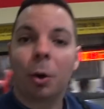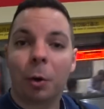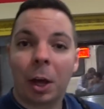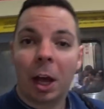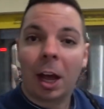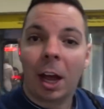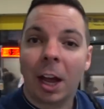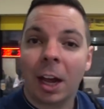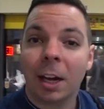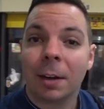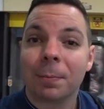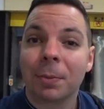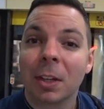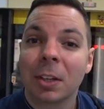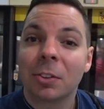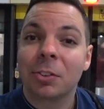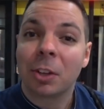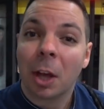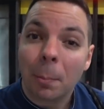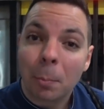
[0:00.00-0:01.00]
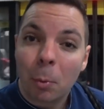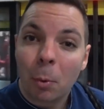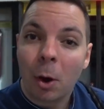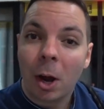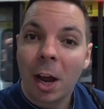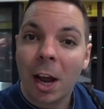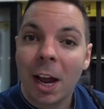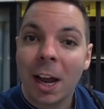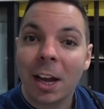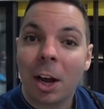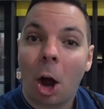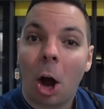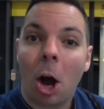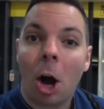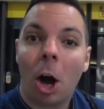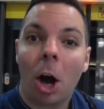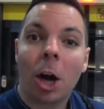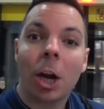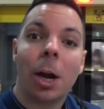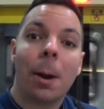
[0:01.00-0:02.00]
Okay, subway
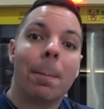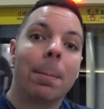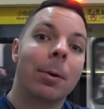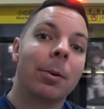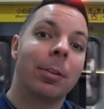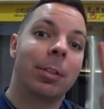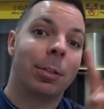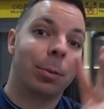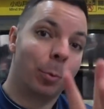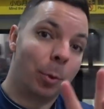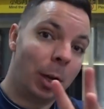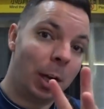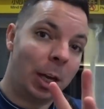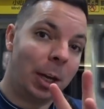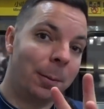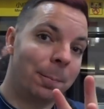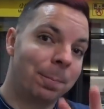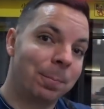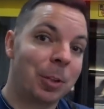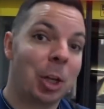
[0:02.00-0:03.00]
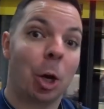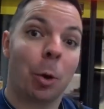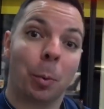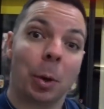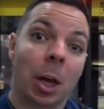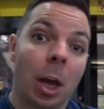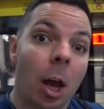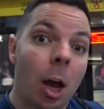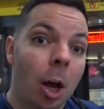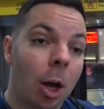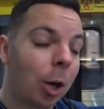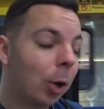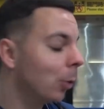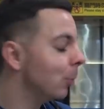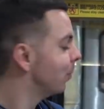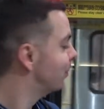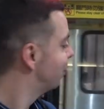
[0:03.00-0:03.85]
car number three. Here we go.